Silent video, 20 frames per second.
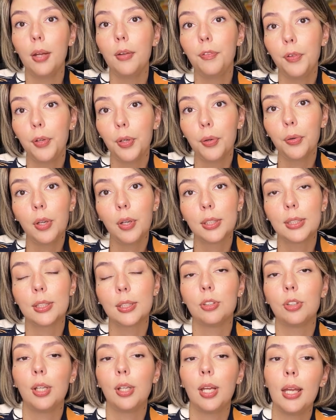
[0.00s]
If you as a
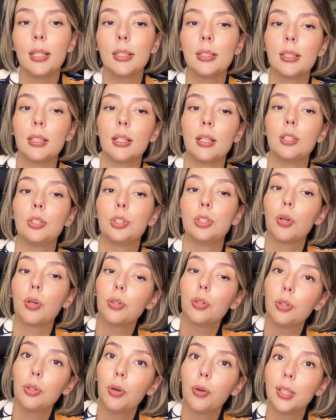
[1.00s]
trader
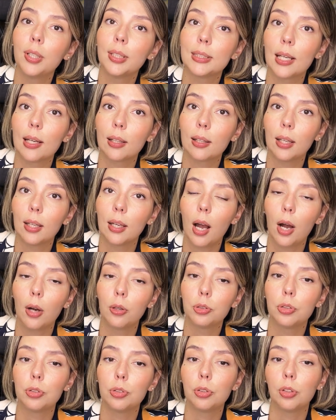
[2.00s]
don't know exactly
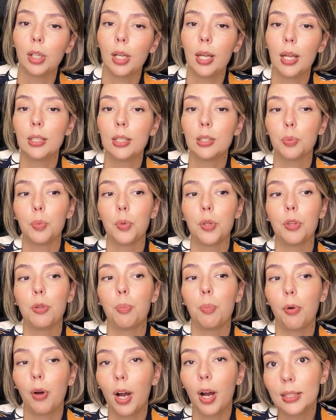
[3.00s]
how to trade
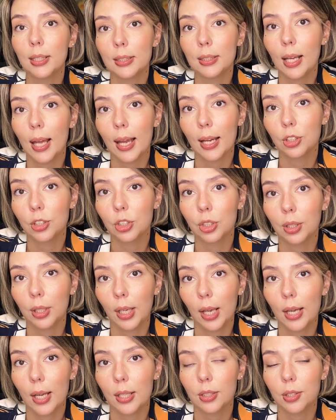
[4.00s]
with price action
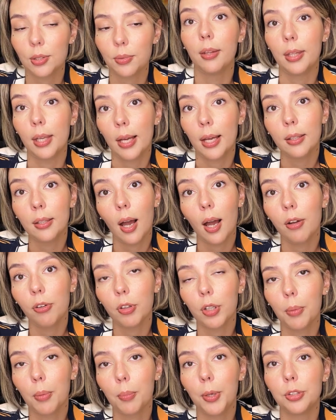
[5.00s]
yet, then I
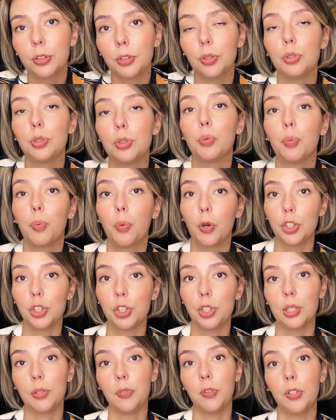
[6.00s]
recommend you to watch
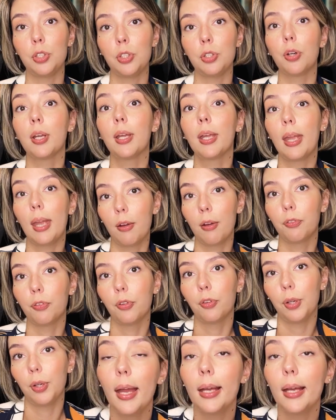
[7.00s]
this video carefully.